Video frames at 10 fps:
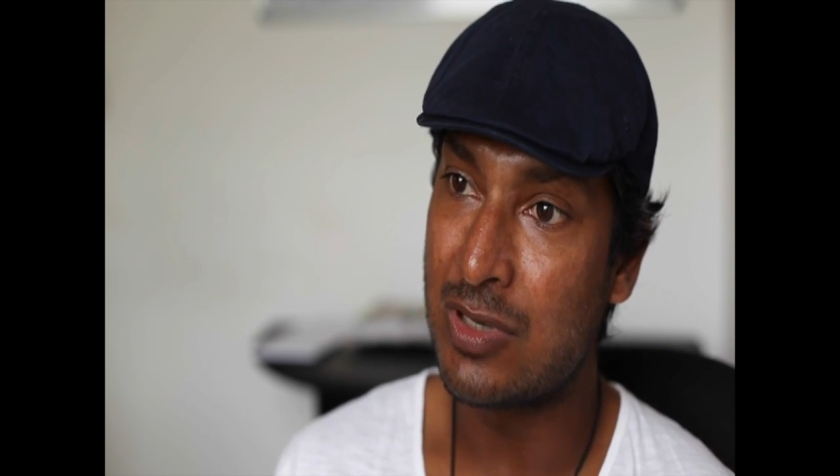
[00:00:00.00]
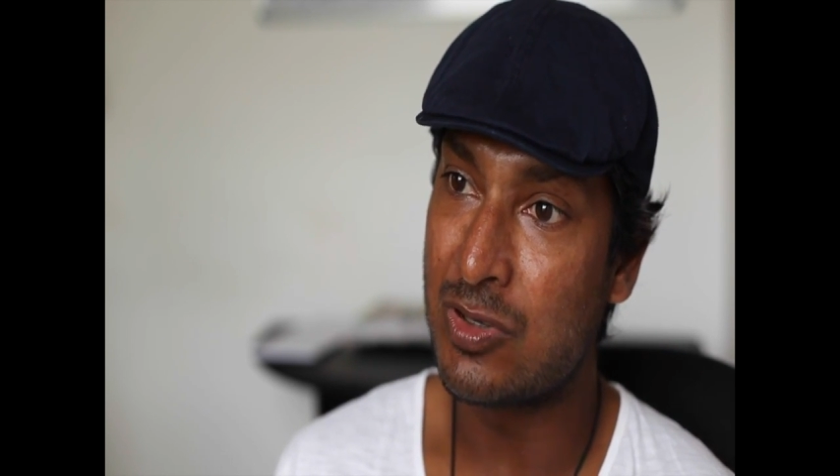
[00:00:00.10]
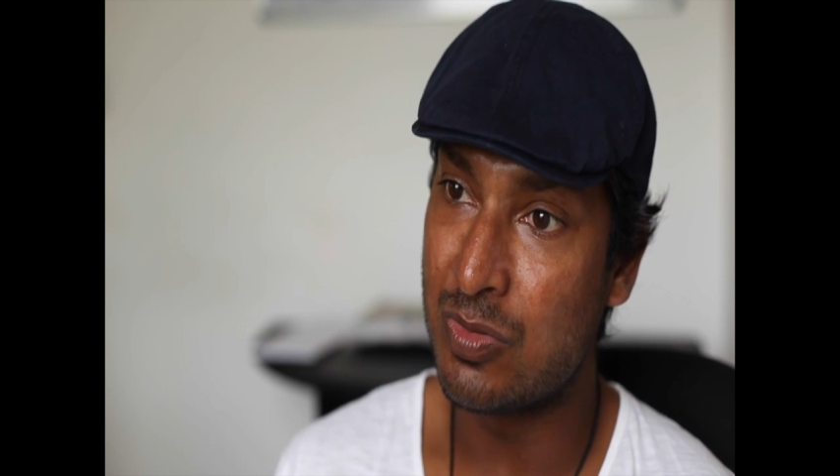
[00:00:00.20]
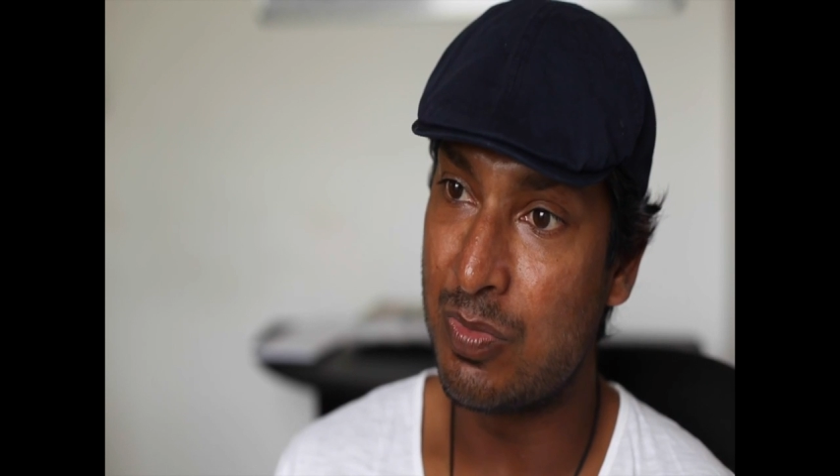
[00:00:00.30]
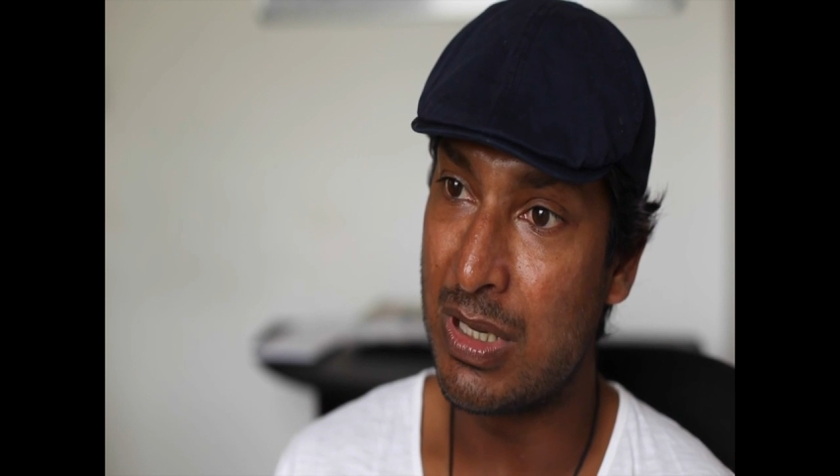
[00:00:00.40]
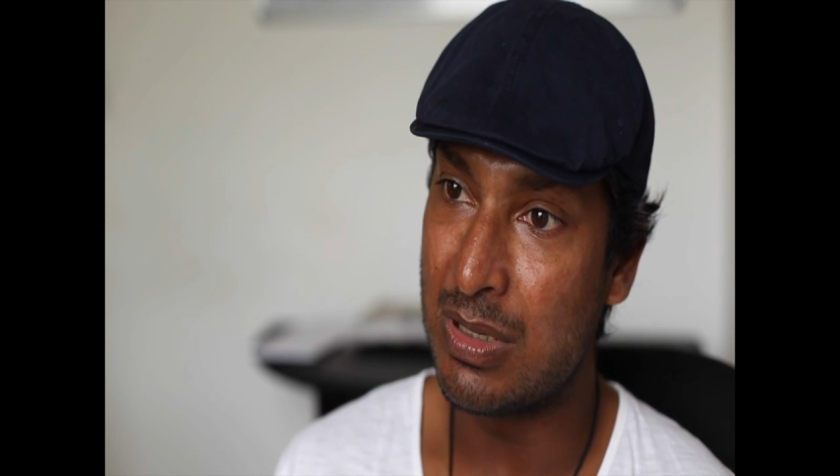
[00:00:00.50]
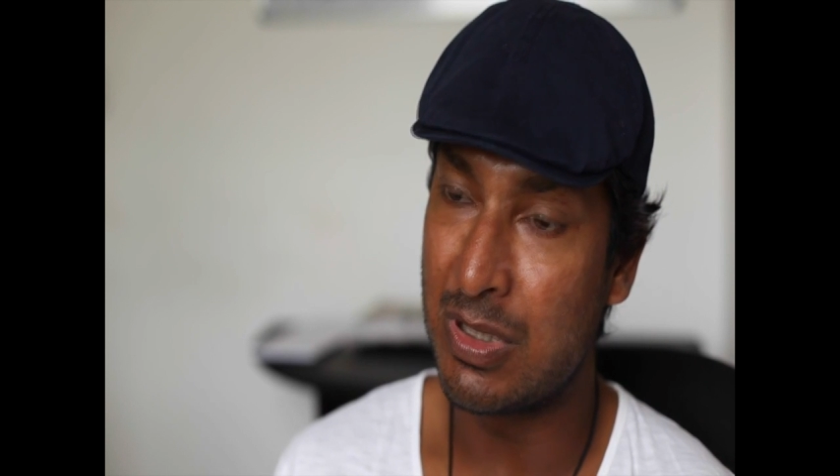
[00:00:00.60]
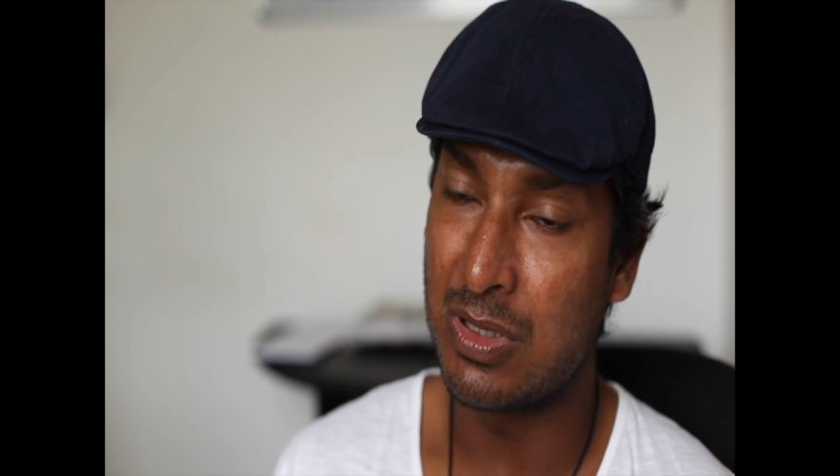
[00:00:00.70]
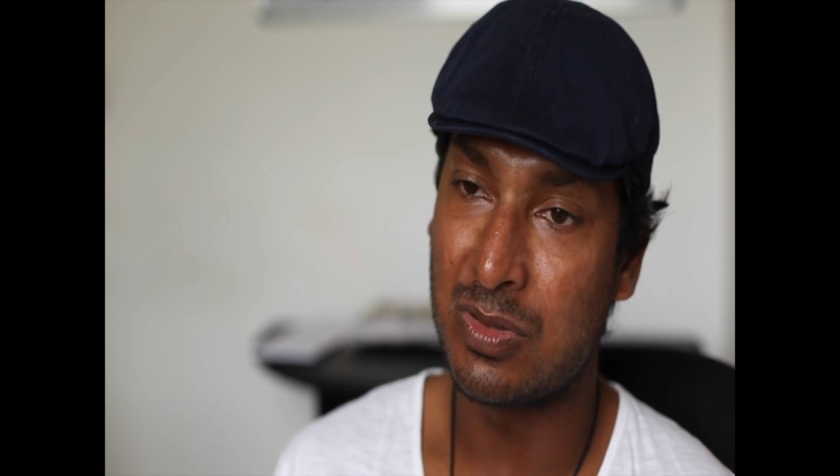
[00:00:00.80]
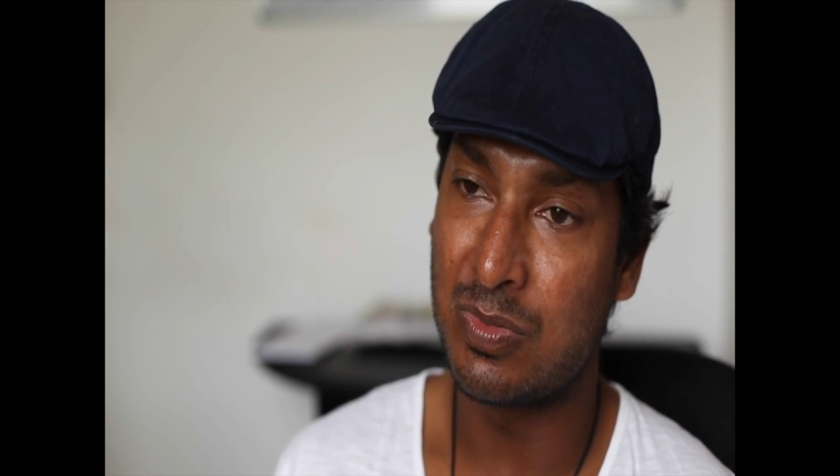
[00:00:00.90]
should be,
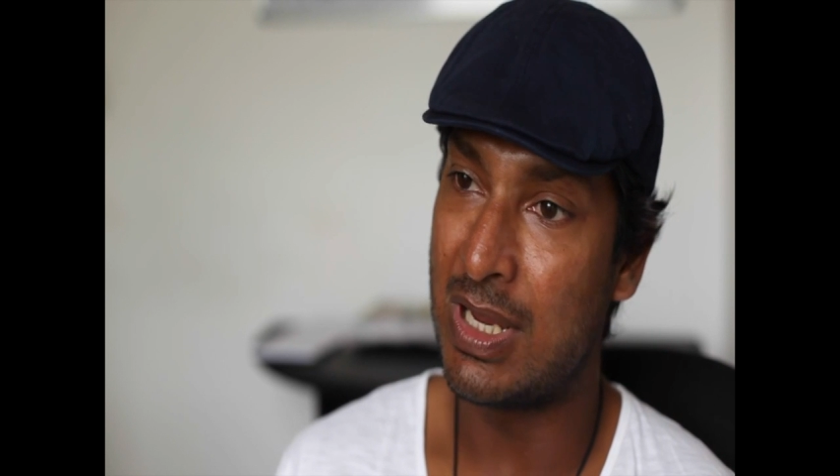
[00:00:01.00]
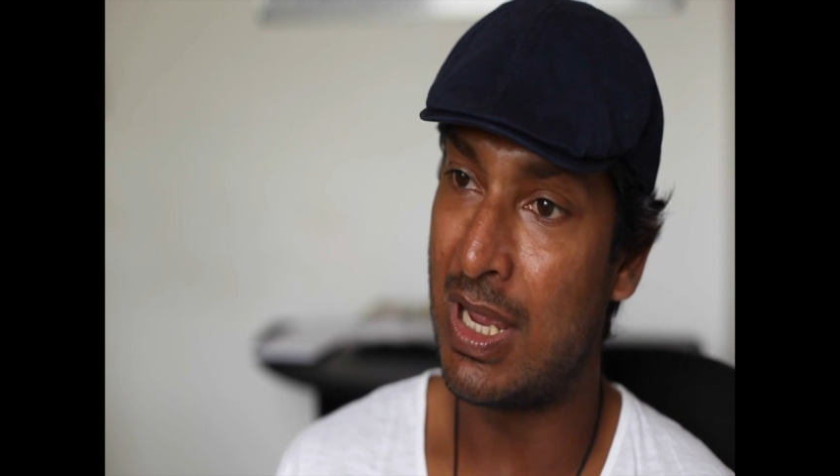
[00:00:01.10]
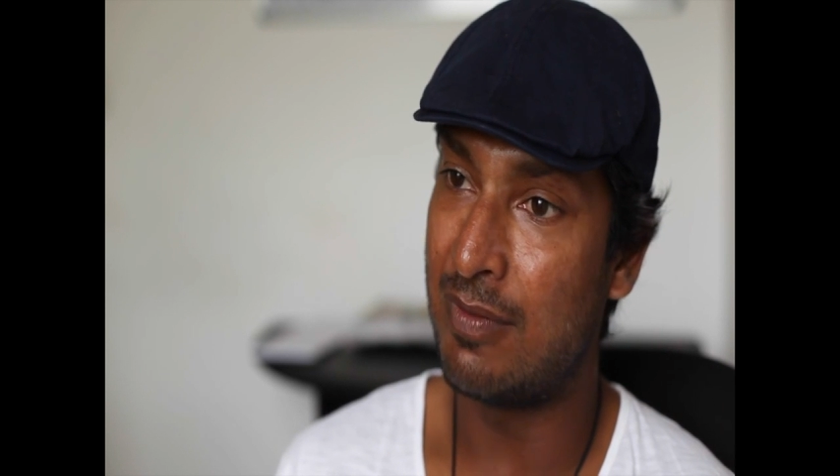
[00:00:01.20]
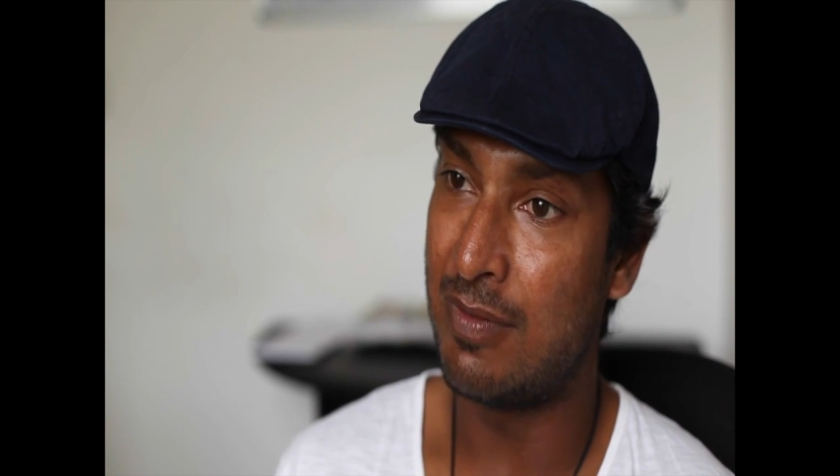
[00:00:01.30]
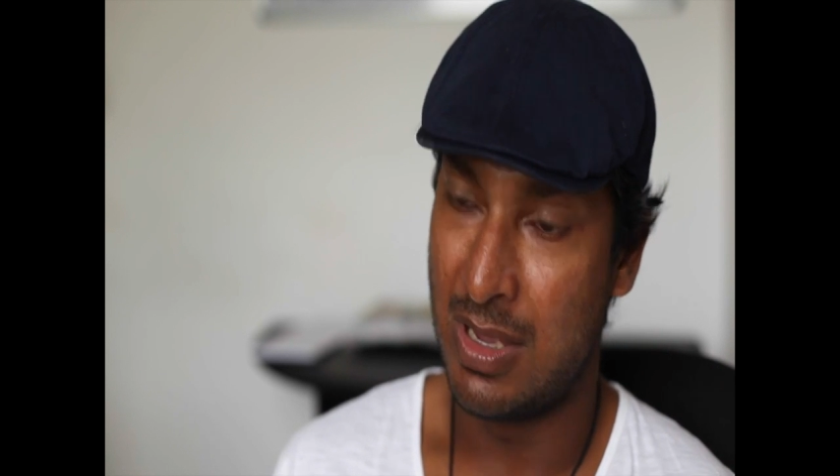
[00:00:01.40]
because we have